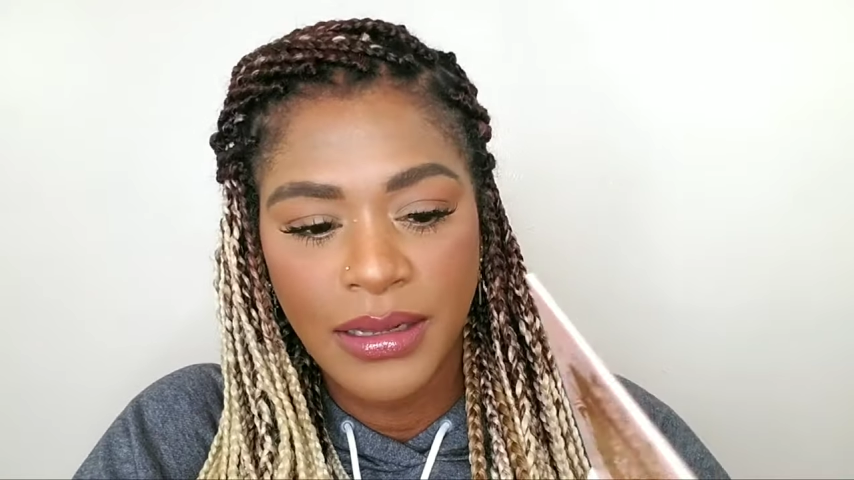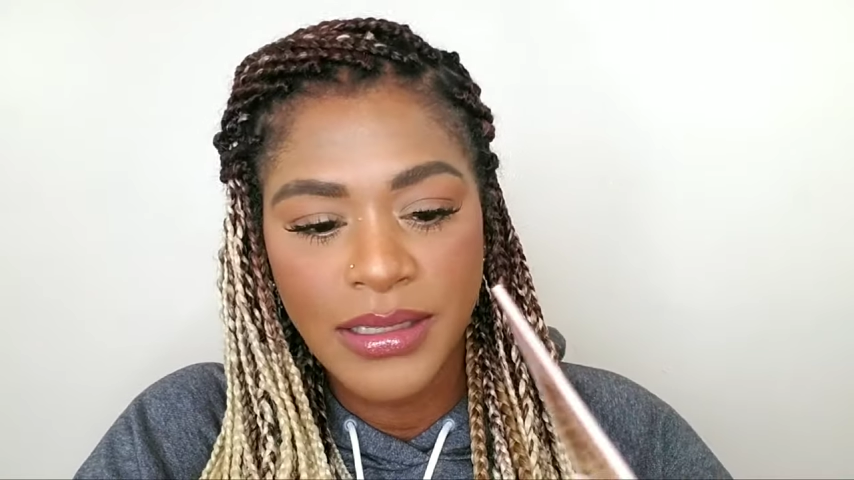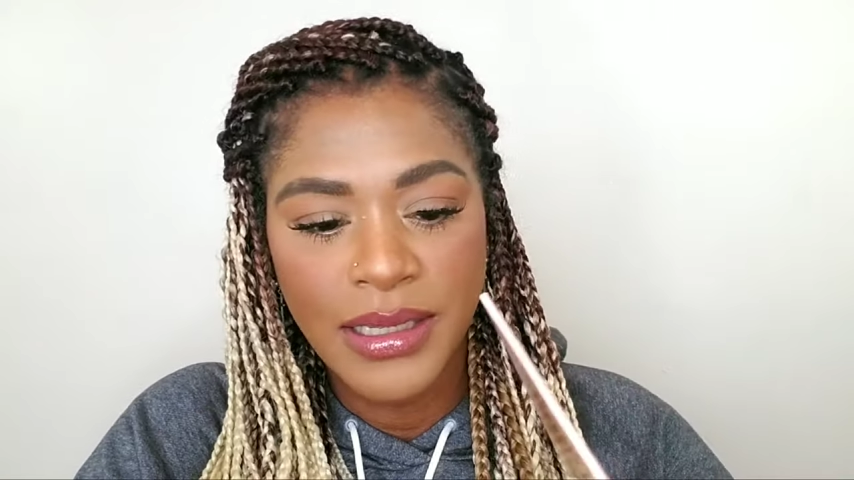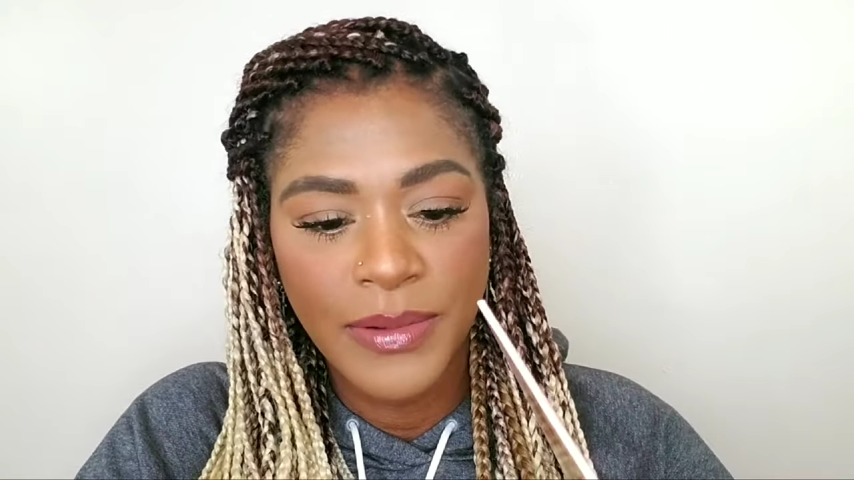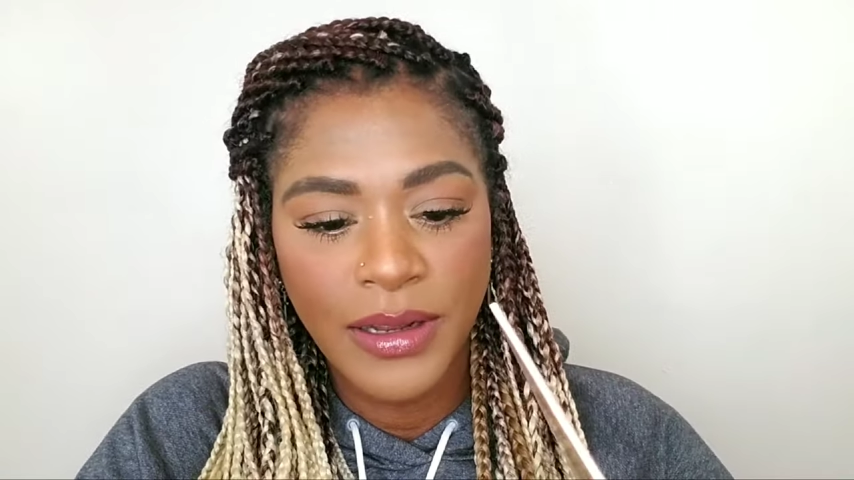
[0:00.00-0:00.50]

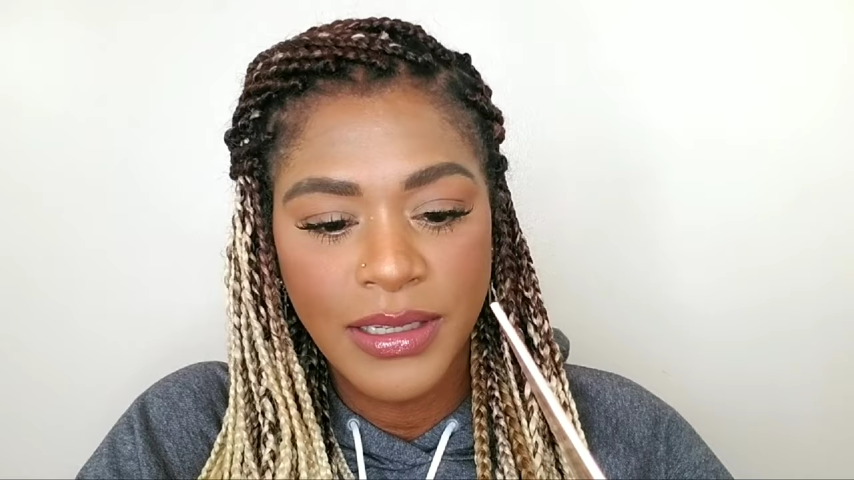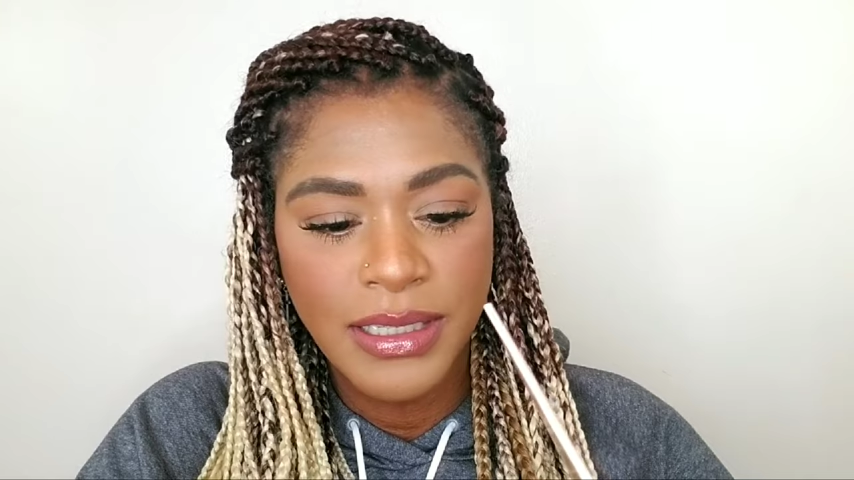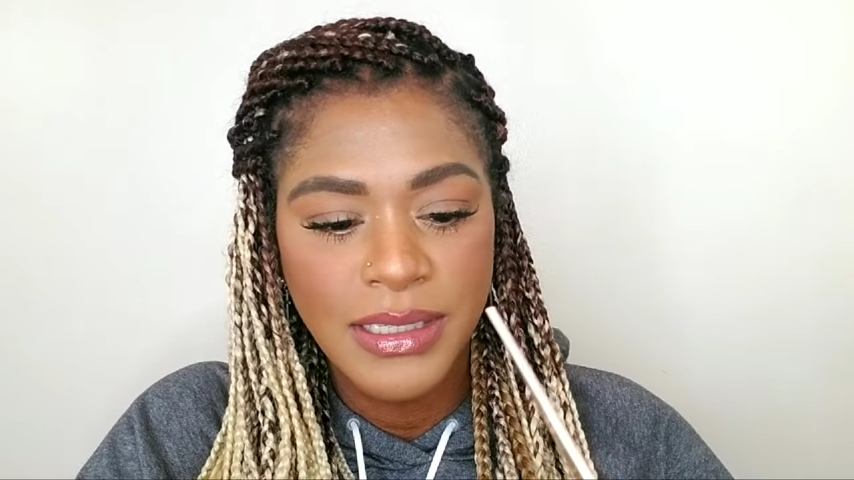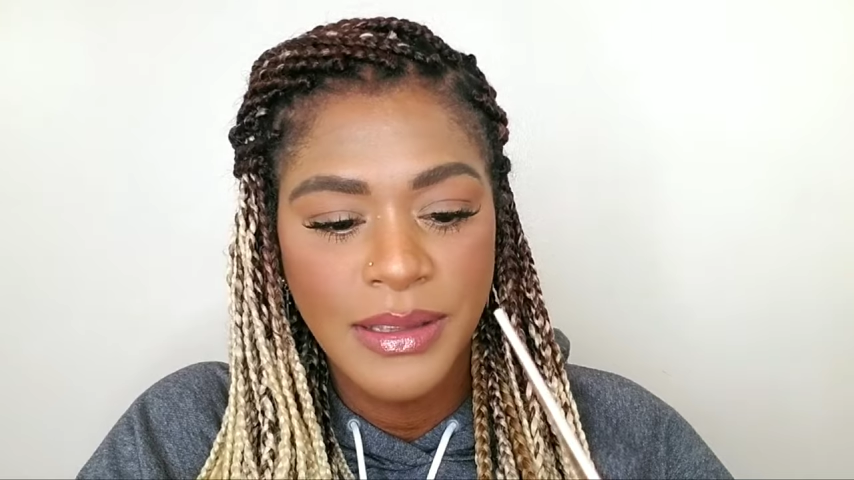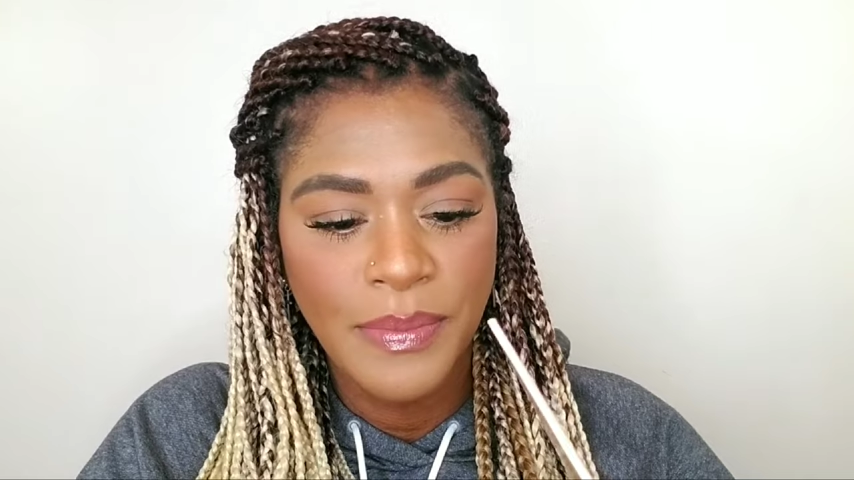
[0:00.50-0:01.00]
This lip
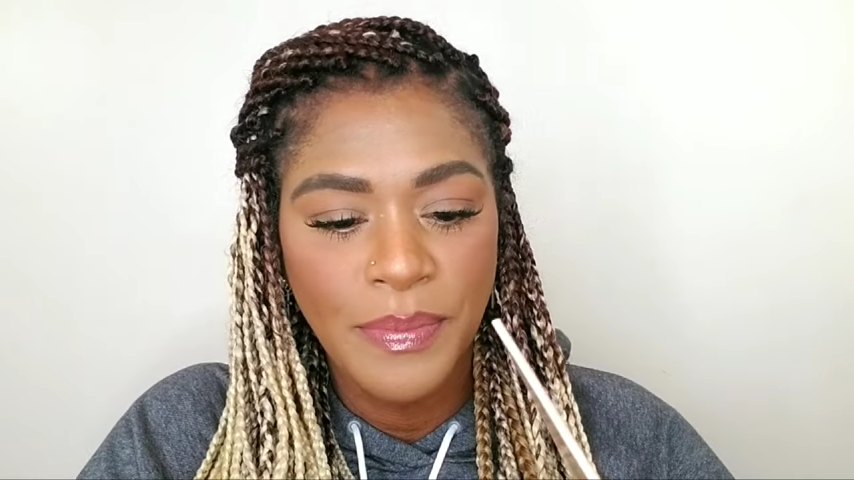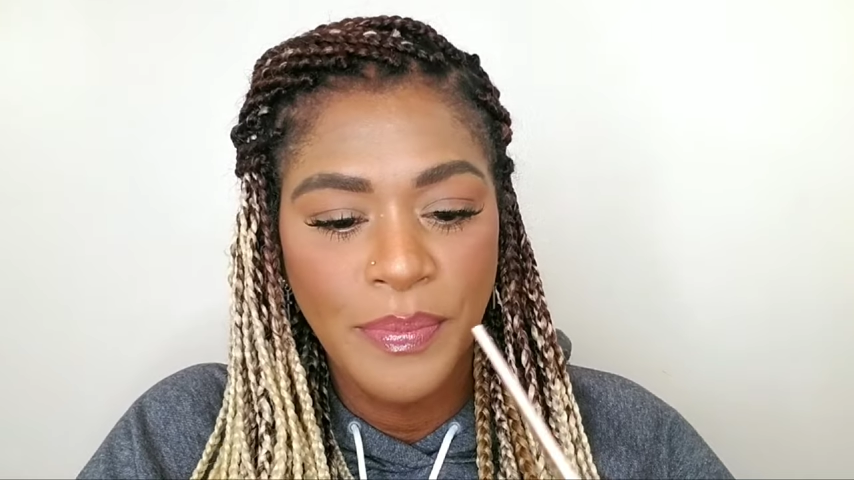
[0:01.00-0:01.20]
gloss is the